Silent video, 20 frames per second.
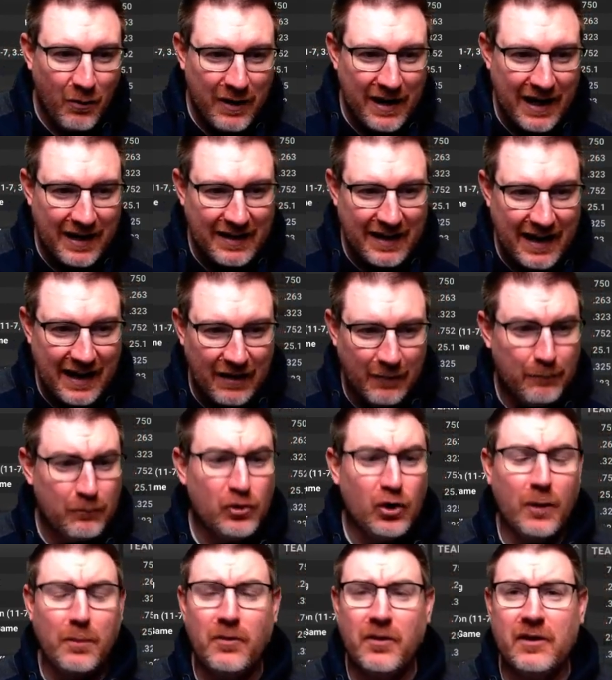we are now
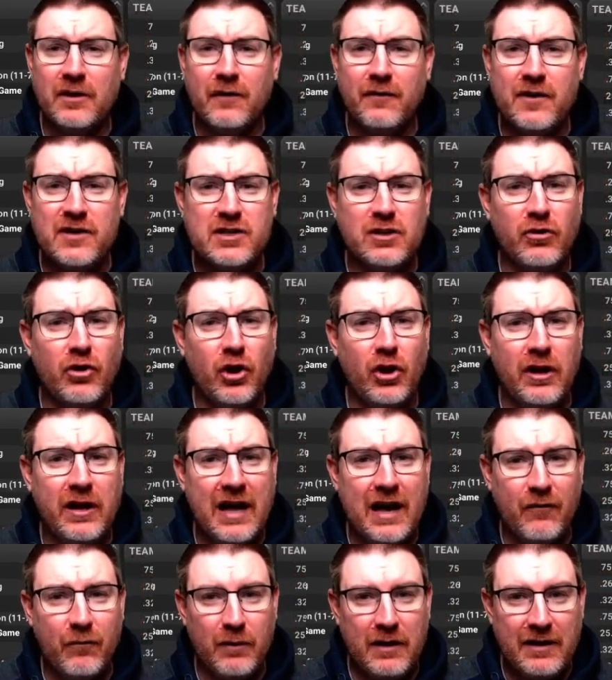top of the division. Not only
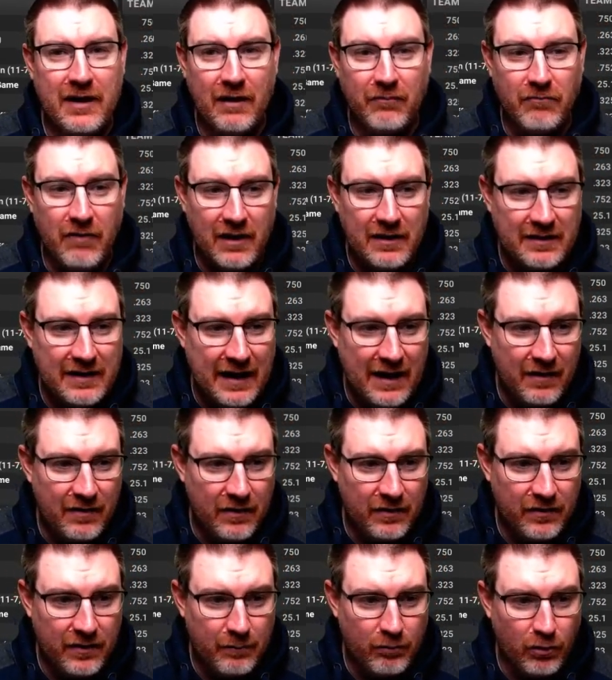have we uh, run
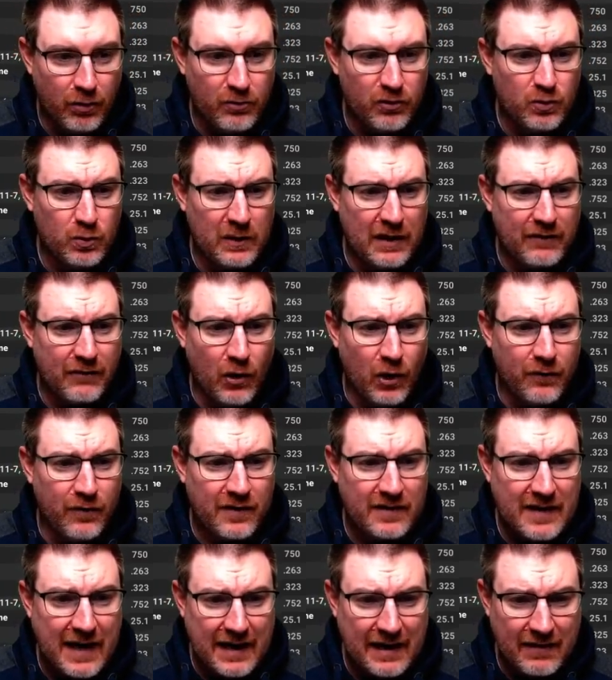down the Brewers, we have
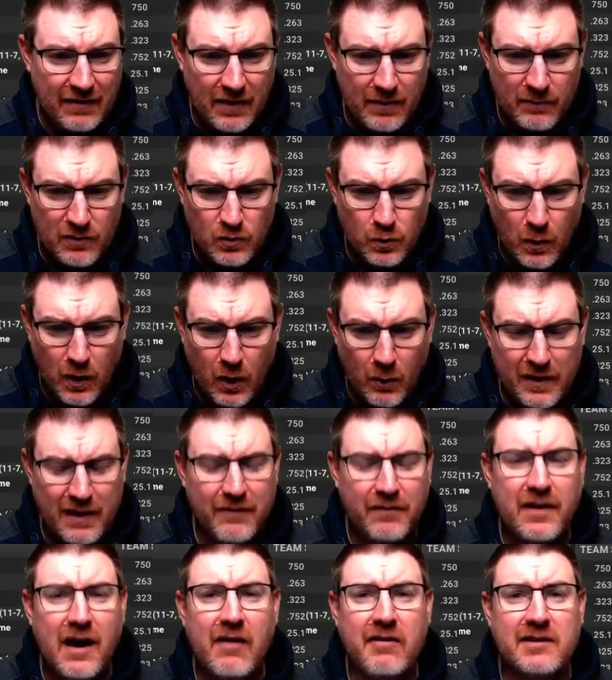overtaken them as well. We
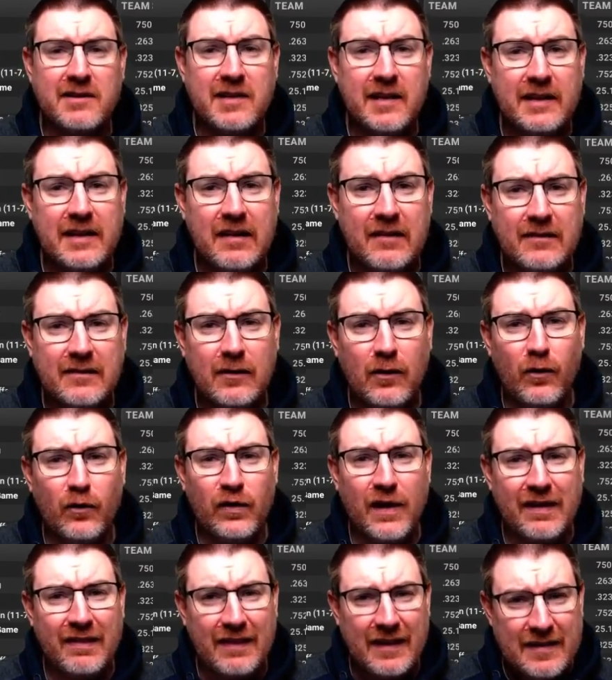have guaranteed ourselves
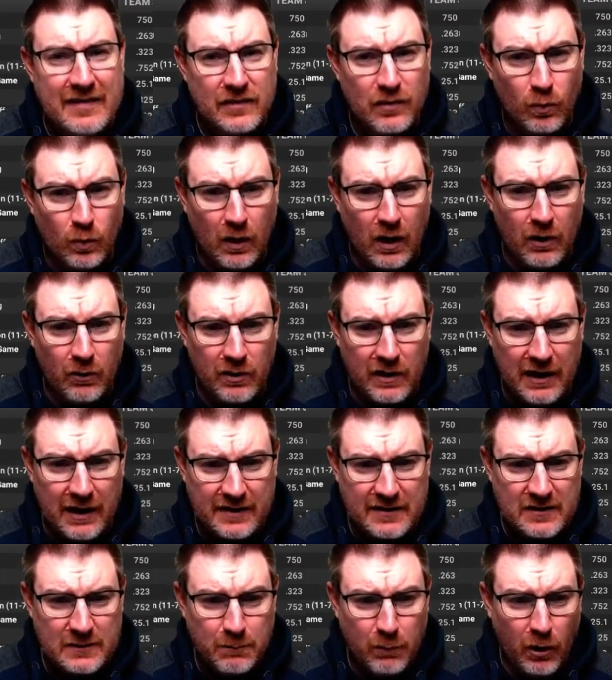at least a wild
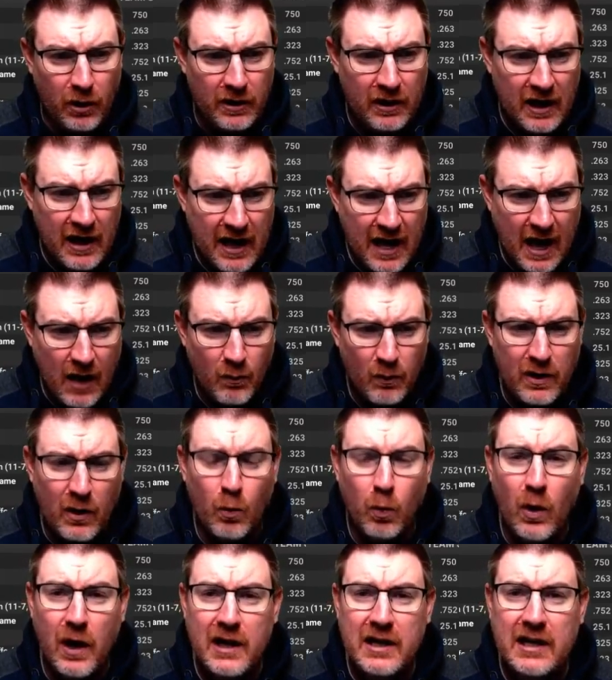card spot, and we are
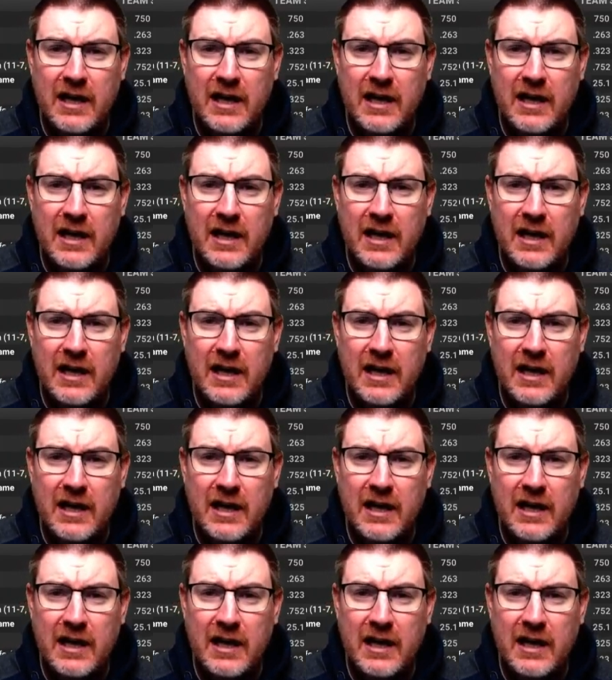one